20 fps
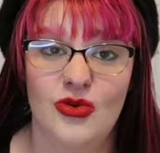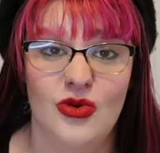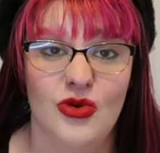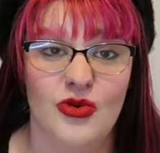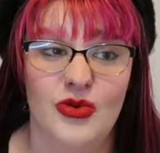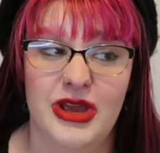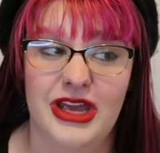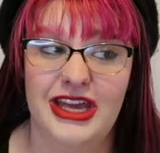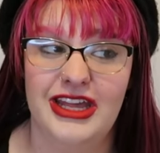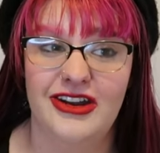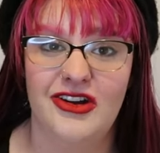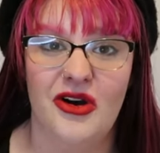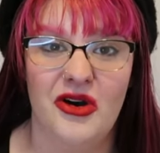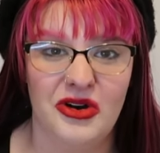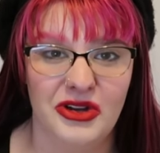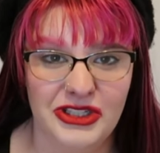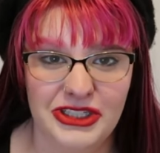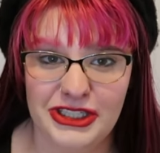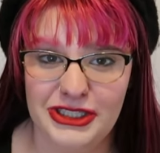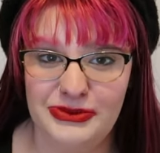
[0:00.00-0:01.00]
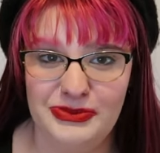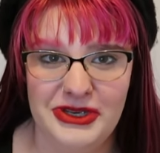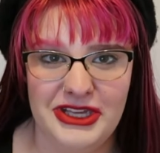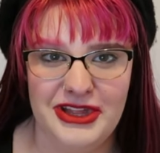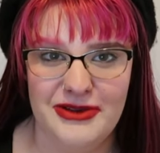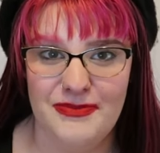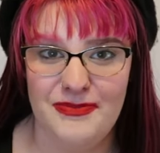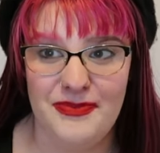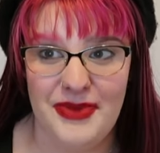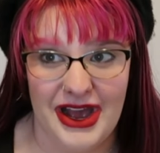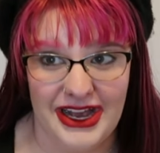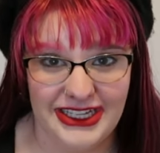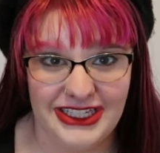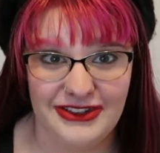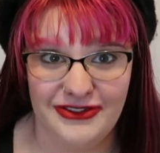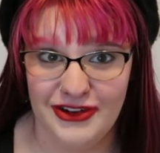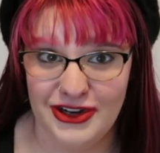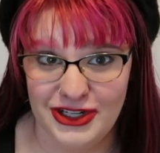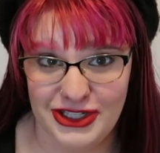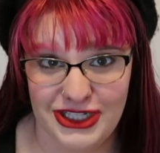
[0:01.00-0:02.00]
where we can all just be the
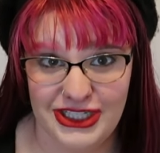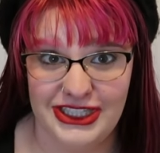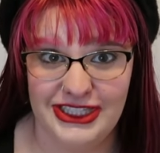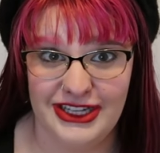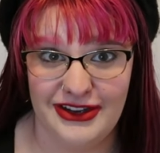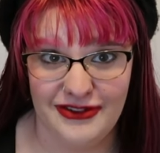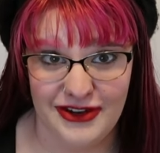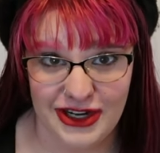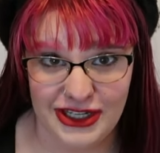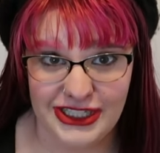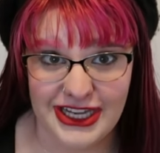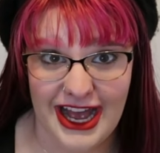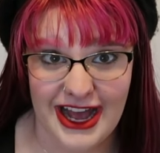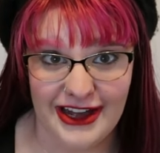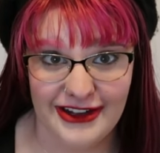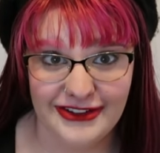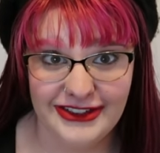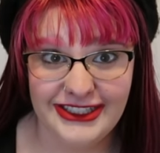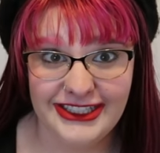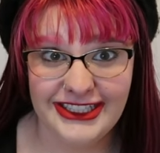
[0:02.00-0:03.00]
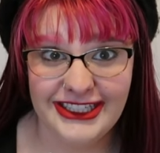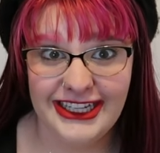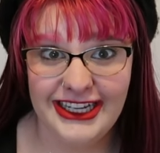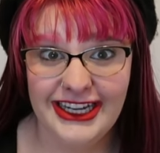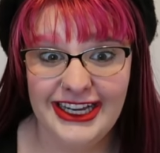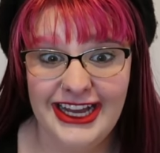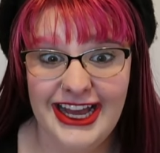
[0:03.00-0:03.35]
best versions of ourselves.